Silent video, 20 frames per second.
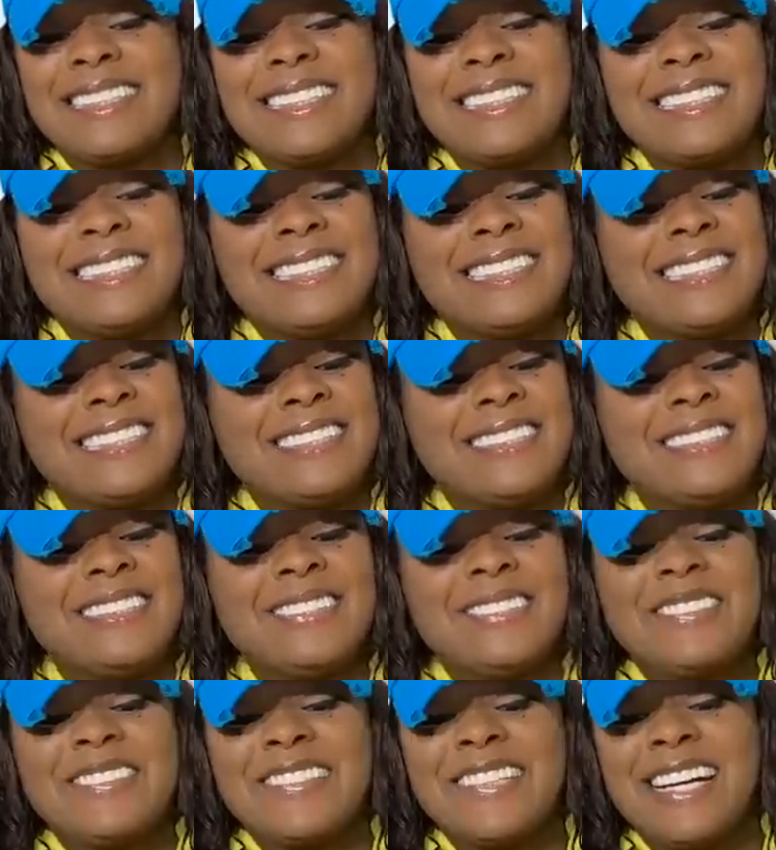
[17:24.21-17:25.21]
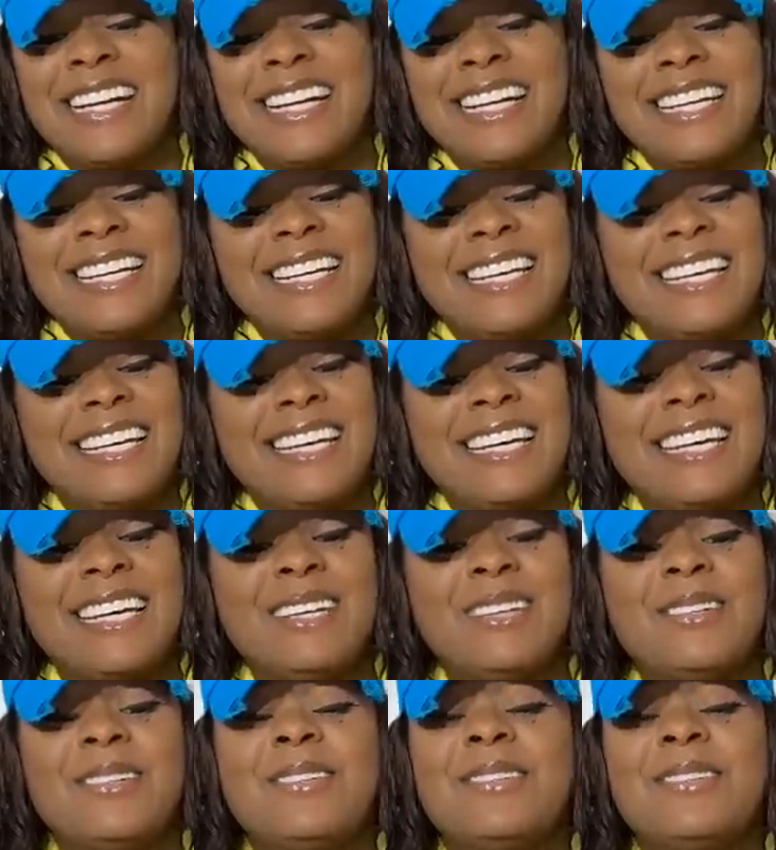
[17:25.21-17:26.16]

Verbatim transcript: it until you try it.